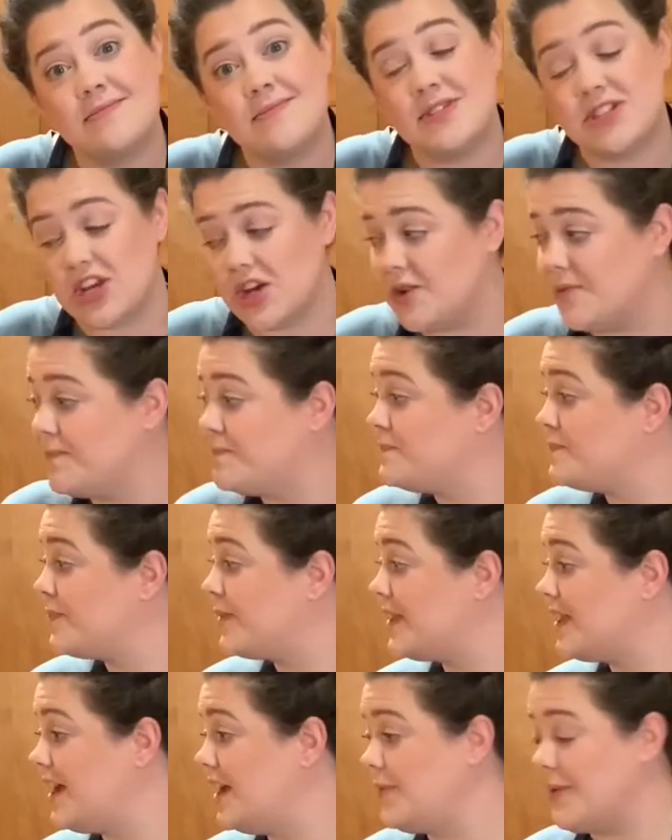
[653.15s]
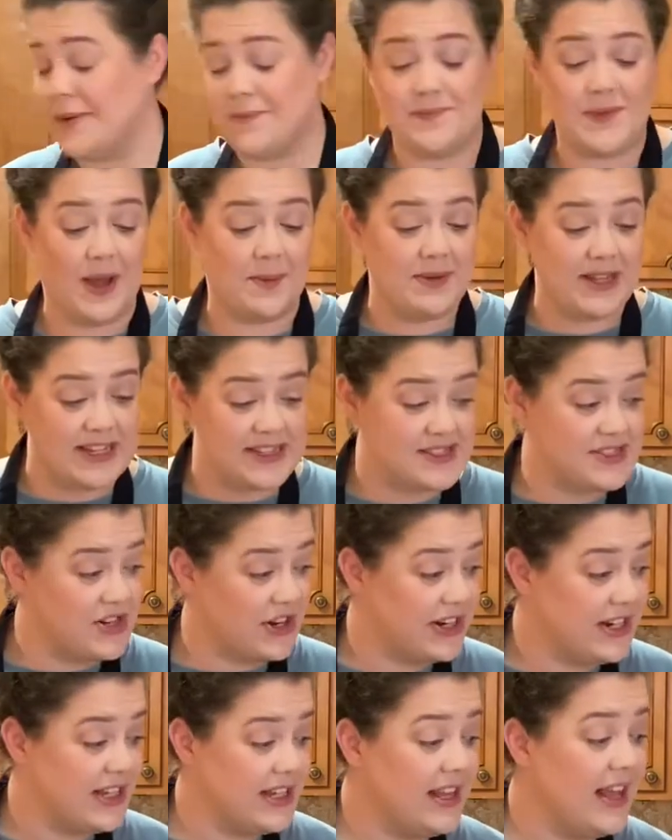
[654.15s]
So anyway, I'm gonna get
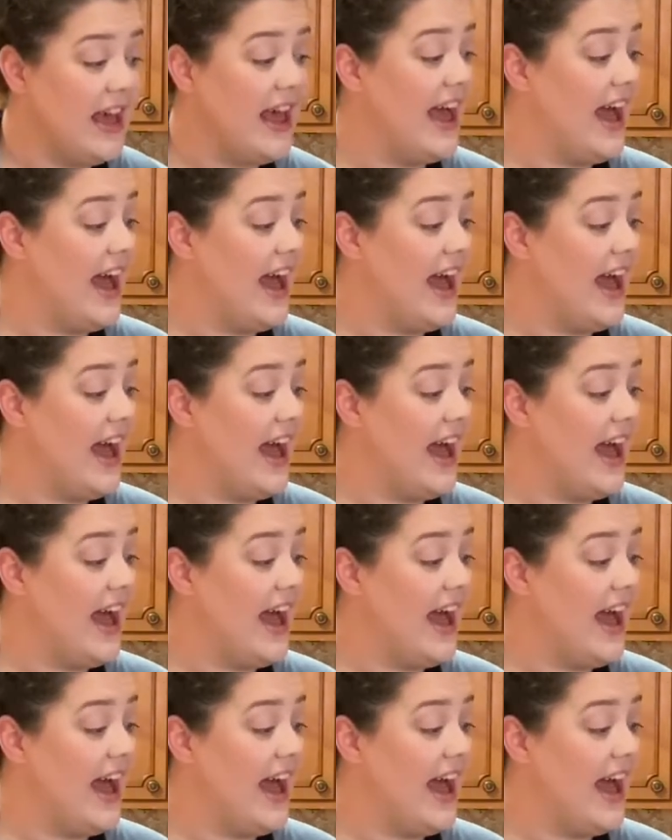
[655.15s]
started.